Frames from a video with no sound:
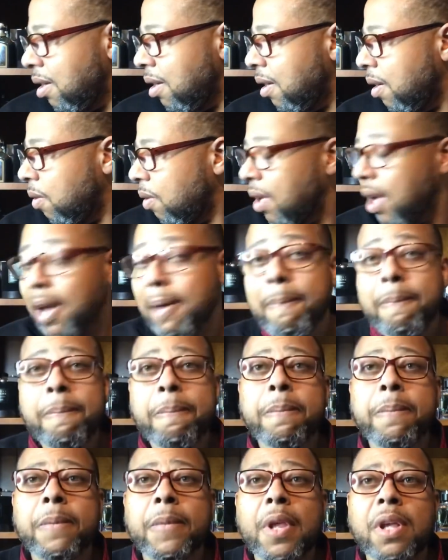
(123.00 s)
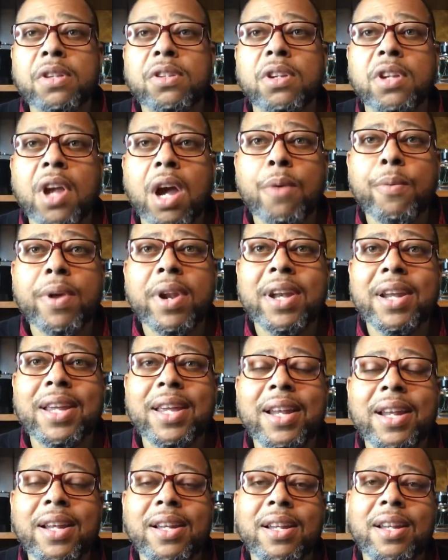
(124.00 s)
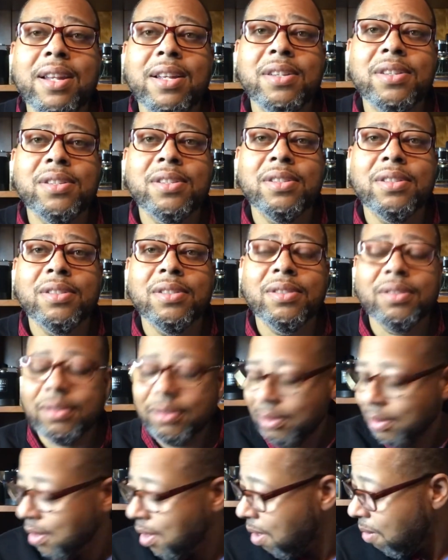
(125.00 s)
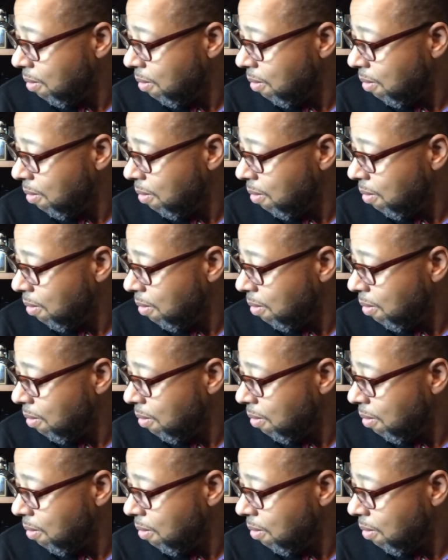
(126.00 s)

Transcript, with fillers: Okay, so y'all ready to get into this? All